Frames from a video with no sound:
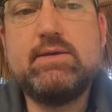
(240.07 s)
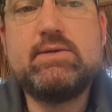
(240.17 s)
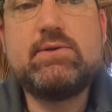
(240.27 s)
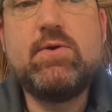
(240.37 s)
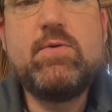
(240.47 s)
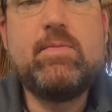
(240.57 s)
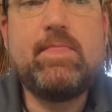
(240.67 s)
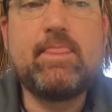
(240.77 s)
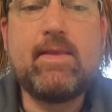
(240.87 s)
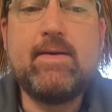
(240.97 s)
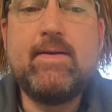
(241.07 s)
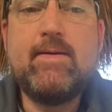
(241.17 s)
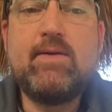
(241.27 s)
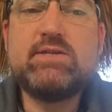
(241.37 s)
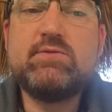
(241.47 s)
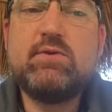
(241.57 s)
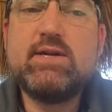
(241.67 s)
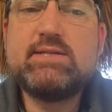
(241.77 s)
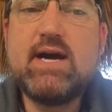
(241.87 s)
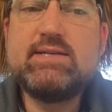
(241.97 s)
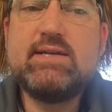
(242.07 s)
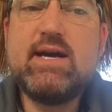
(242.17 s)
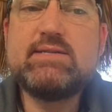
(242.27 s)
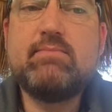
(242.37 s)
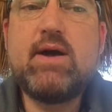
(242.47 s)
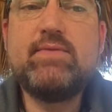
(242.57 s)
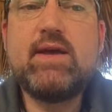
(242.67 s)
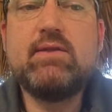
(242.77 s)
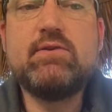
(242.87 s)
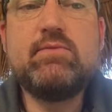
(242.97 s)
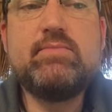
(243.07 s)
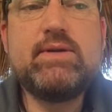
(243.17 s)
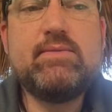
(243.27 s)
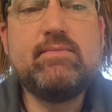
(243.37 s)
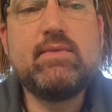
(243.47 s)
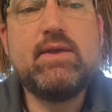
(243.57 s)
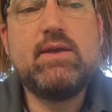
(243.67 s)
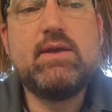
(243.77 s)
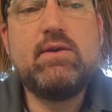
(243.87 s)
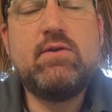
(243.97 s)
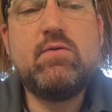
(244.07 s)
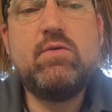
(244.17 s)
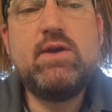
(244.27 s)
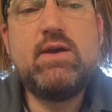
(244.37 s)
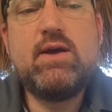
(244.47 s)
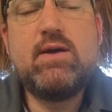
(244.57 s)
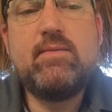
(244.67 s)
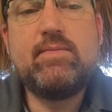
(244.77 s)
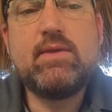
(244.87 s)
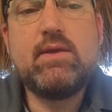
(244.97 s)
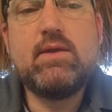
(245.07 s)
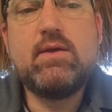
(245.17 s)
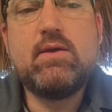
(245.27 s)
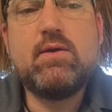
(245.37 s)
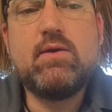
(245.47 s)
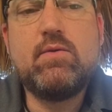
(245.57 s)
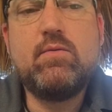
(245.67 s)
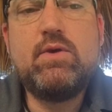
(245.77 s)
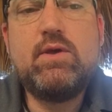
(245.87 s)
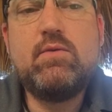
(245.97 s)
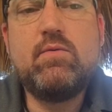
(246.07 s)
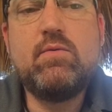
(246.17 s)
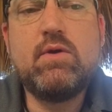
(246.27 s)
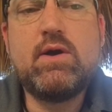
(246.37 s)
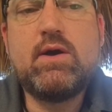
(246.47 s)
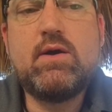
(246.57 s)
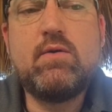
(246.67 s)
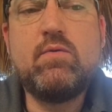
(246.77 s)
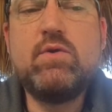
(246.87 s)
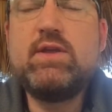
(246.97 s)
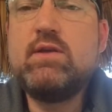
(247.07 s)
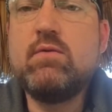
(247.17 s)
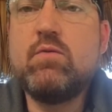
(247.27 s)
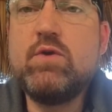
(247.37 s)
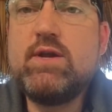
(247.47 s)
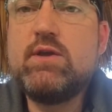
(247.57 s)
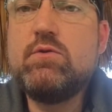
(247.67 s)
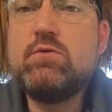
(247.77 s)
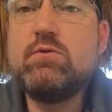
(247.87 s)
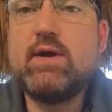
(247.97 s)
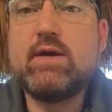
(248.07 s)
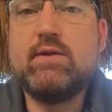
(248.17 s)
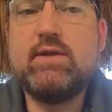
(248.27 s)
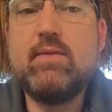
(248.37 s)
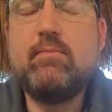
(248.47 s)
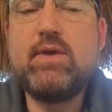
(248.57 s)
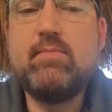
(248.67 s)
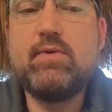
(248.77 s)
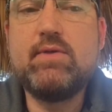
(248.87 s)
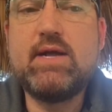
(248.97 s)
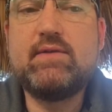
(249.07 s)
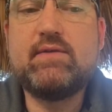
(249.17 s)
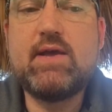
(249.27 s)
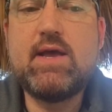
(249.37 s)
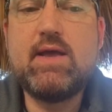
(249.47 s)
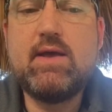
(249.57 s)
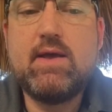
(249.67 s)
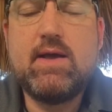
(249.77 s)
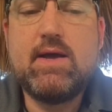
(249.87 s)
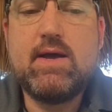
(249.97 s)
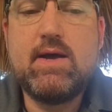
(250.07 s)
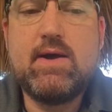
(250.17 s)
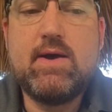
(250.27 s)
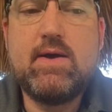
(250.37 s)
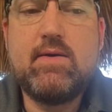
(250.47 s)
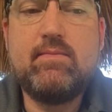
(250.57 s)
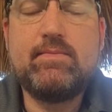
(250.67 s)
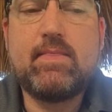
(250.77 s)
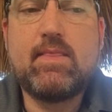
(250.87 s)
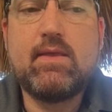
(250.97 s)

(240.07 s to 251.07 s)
So um, I just wanted to talk to you guys about that a little bit. You know, we uh, we uh, really ridicule and condemn people that say, um,